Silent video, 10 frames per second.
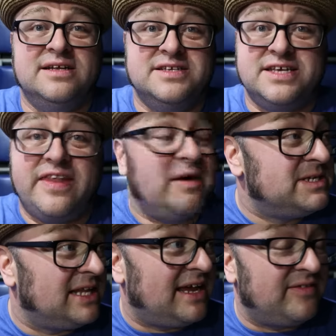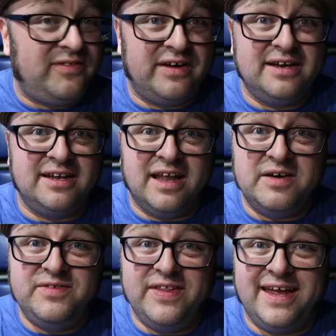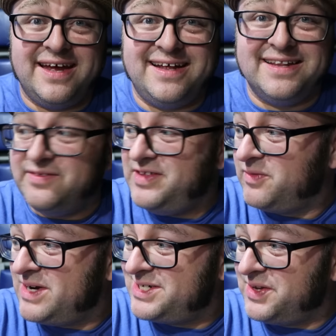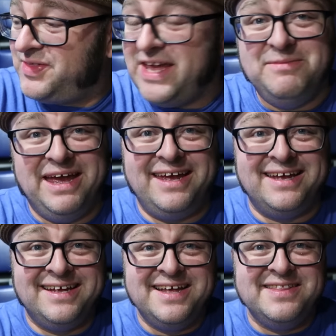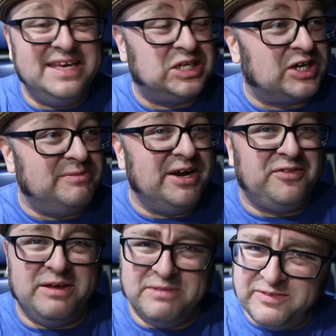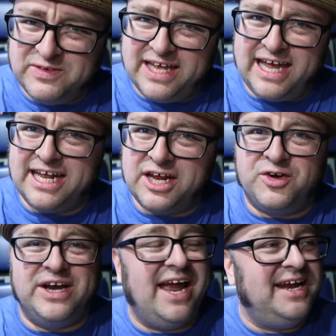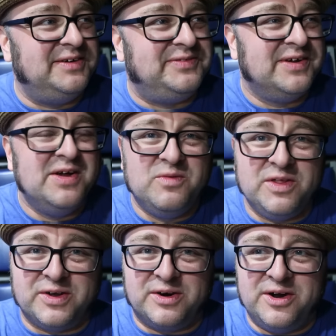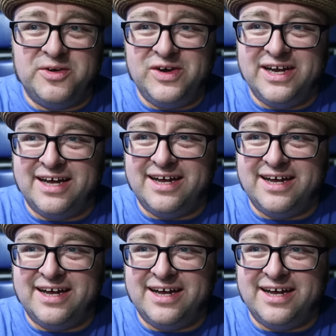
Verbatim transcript: So yeah, that was a lot of fun. Love the original theming, the Exterminator theme. Love when they kind of get creative with their own